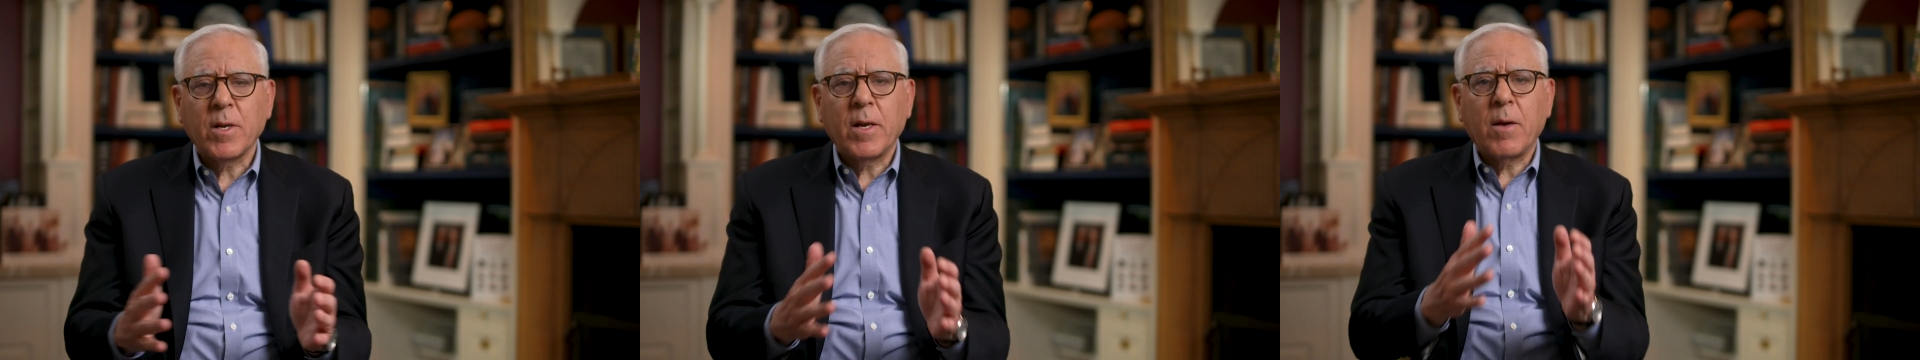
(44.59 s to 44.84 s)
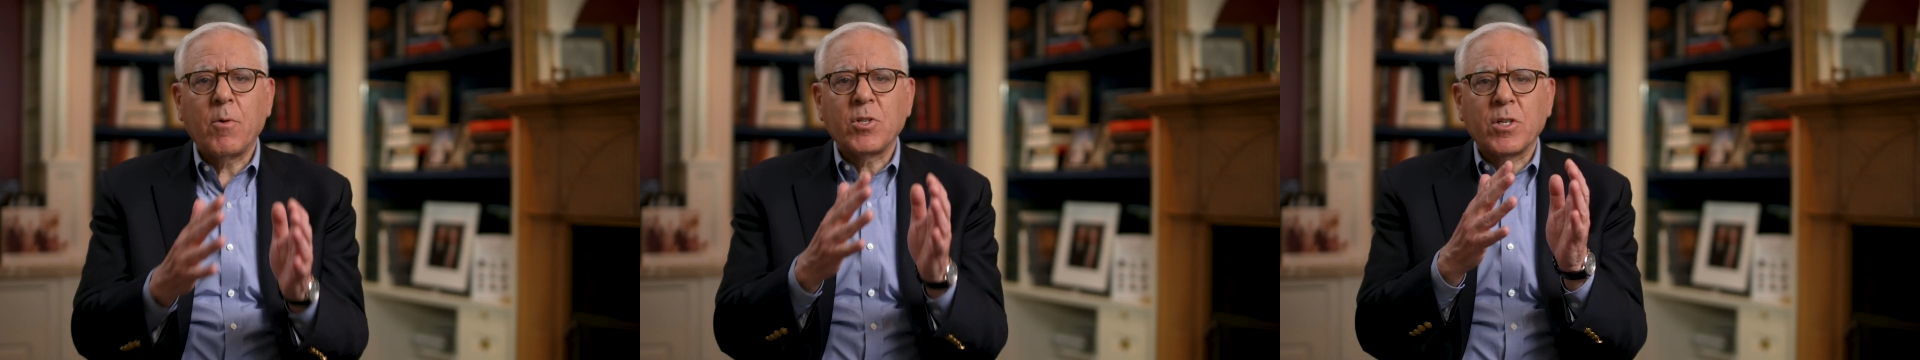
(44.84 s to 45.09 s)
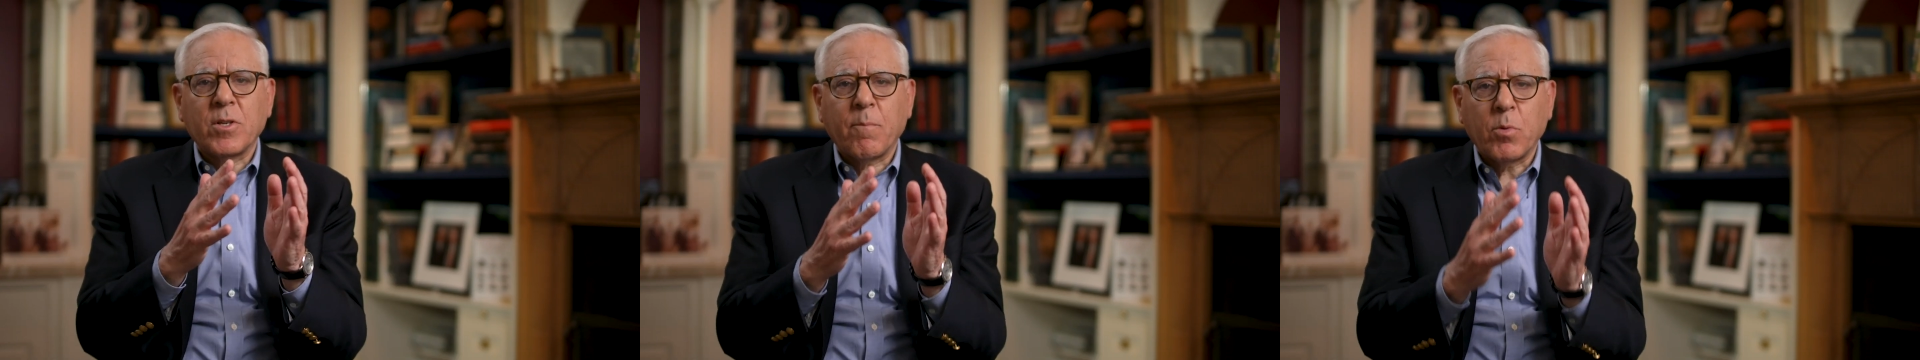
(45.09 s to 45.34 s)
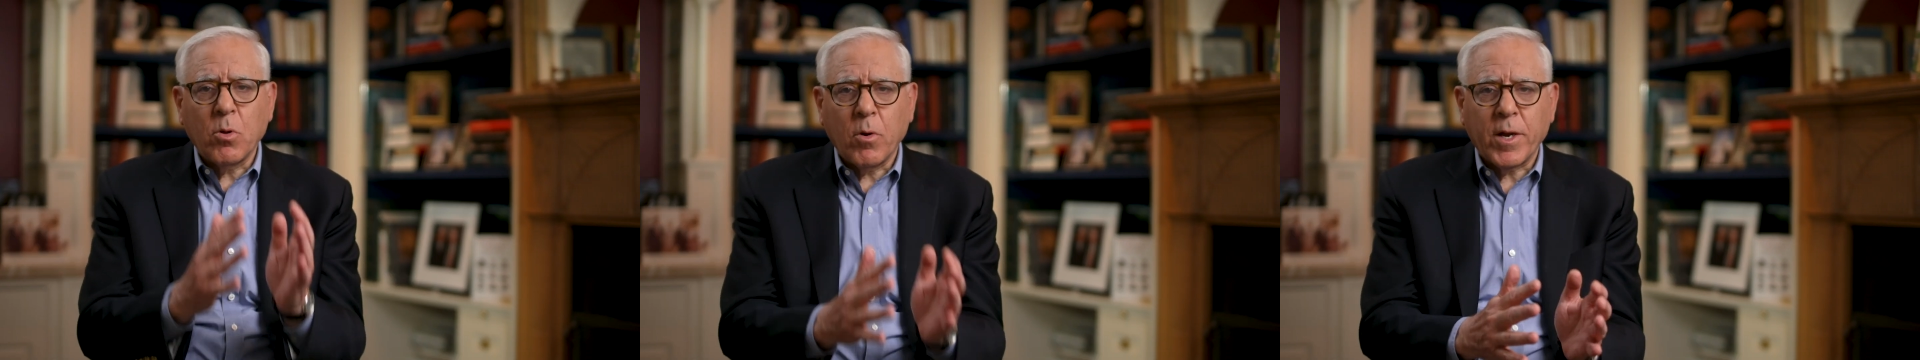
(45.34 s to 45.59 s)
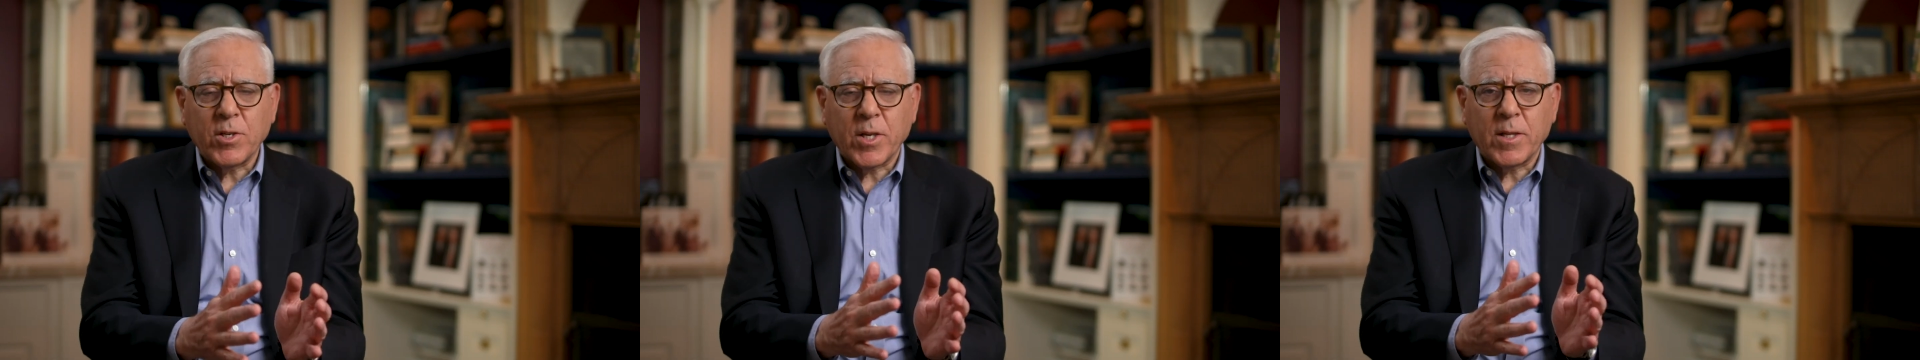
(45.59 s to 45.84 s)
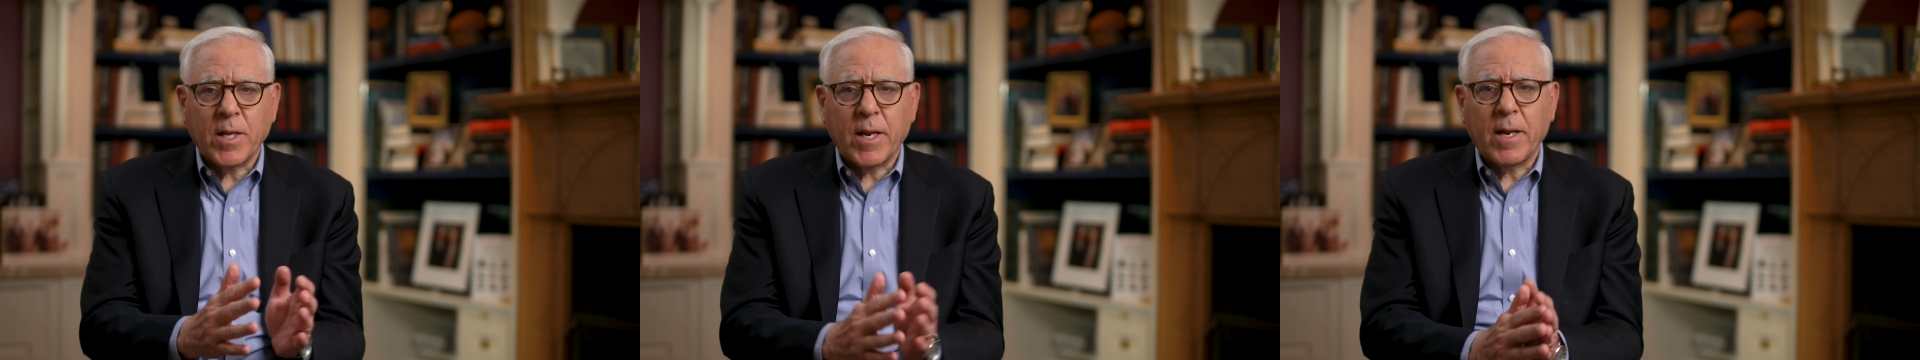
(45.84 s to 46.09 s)
It was his employees
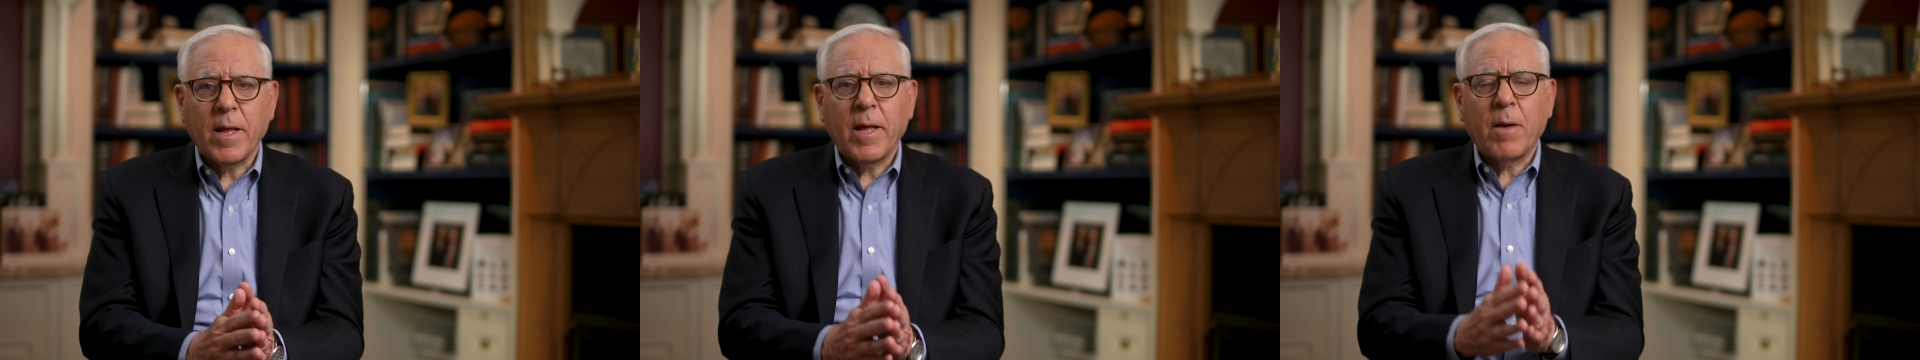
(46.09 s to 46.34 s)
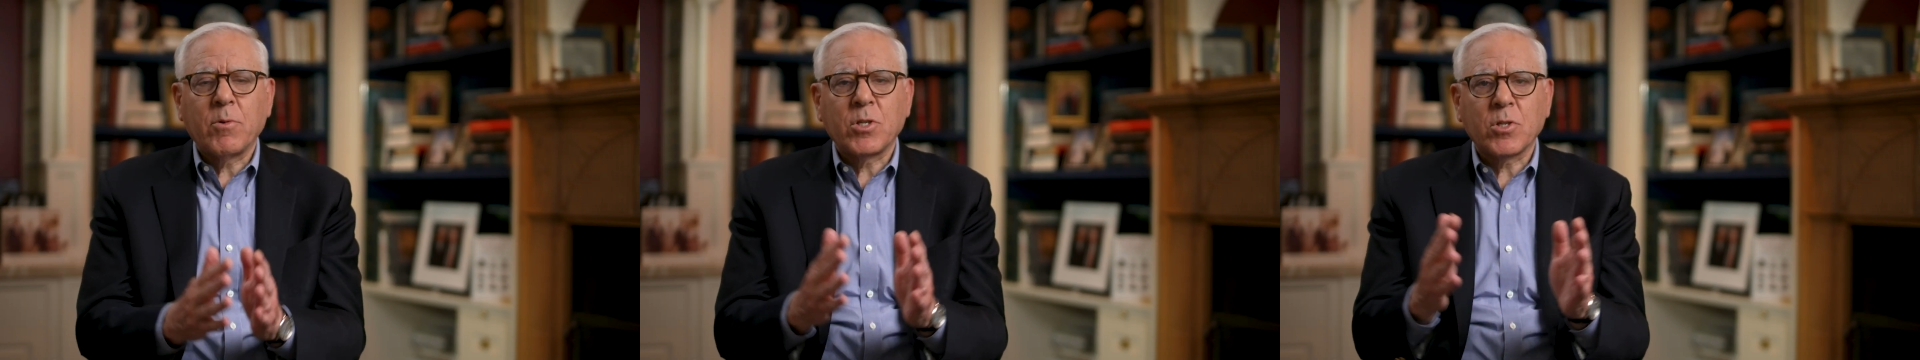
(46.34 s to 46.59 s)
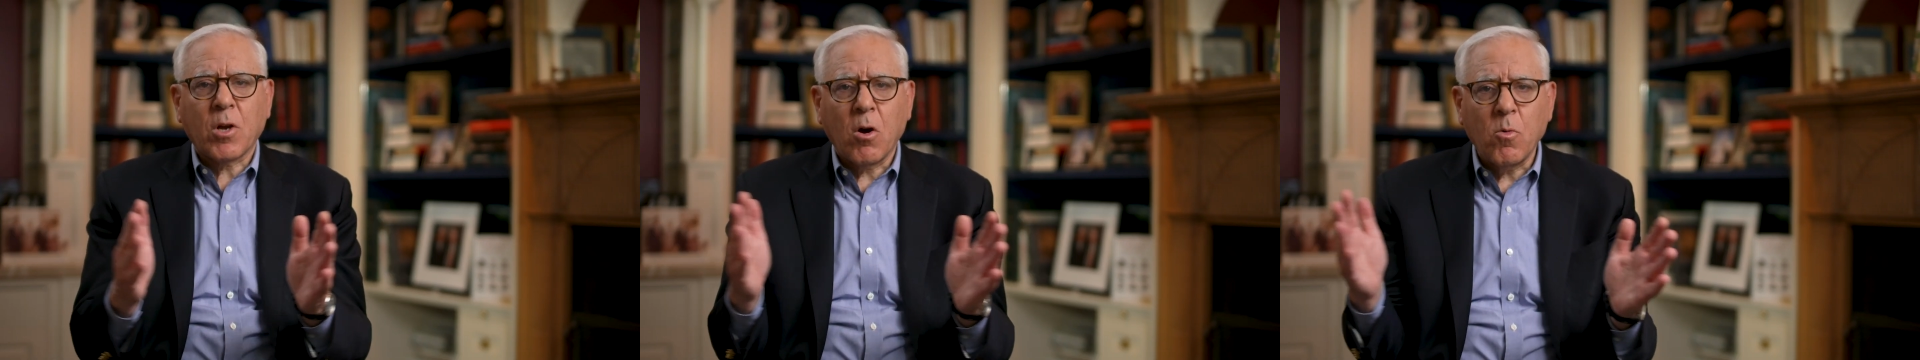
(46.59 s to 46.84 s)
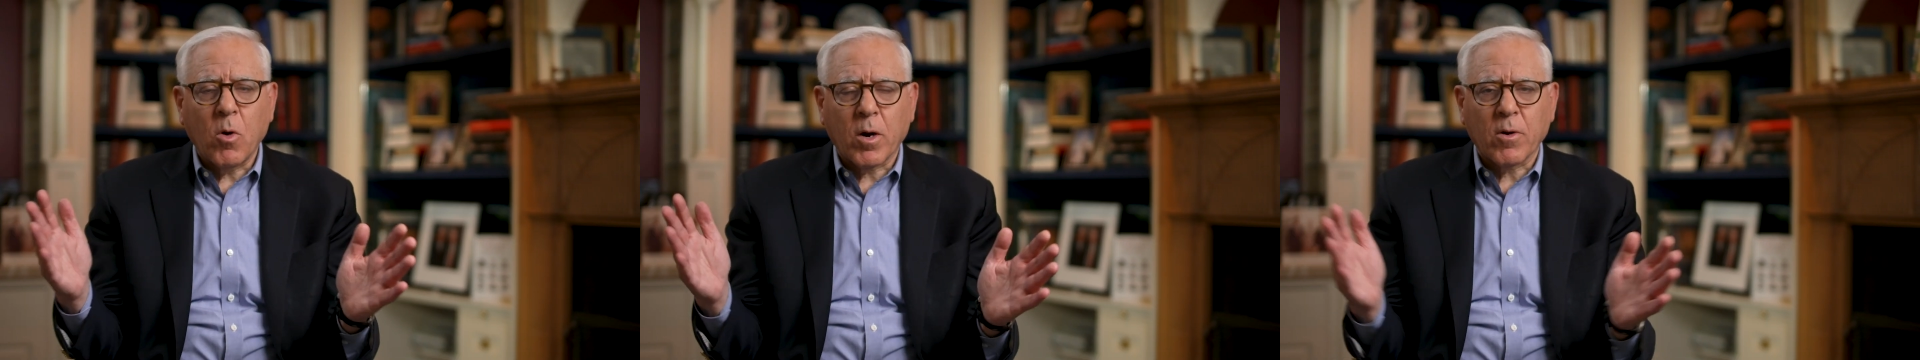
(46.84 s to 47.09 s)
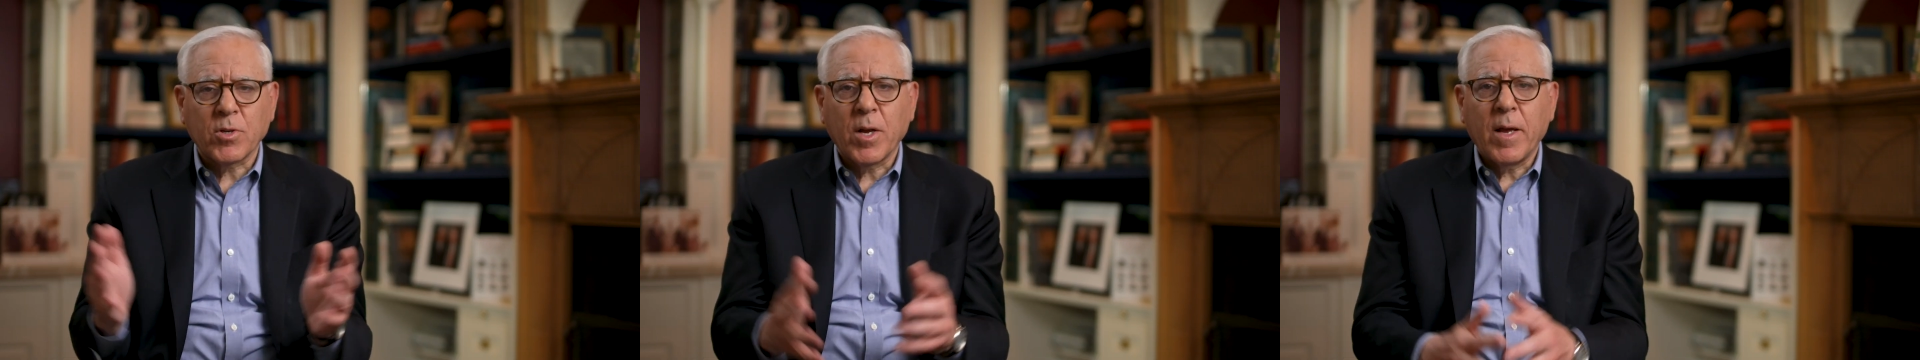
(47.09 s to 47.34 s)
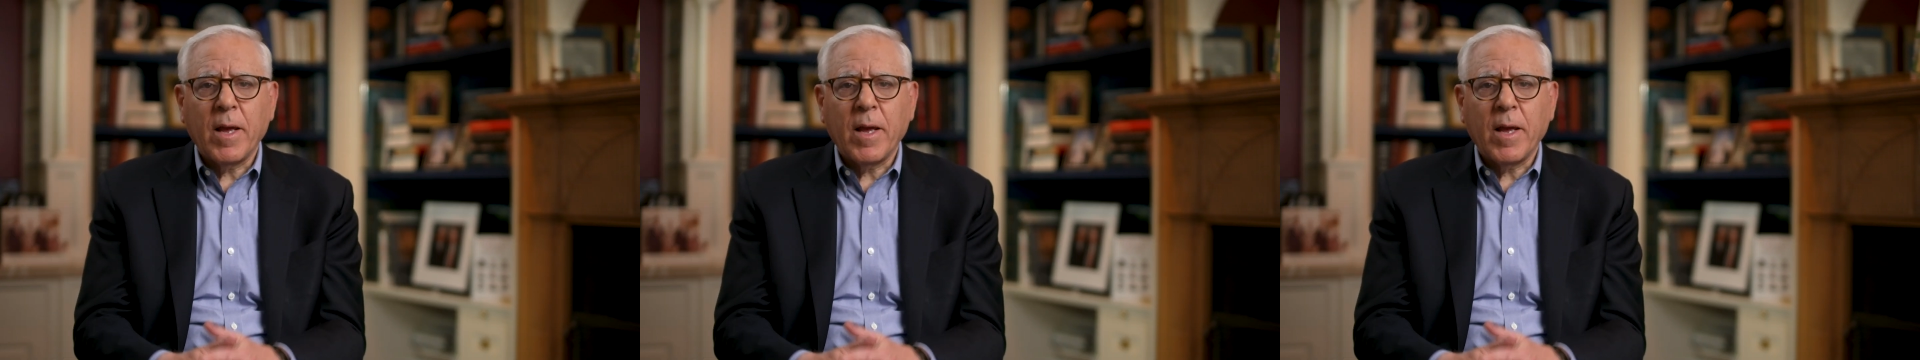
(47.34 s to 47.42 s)
that did it. It was his coworkers.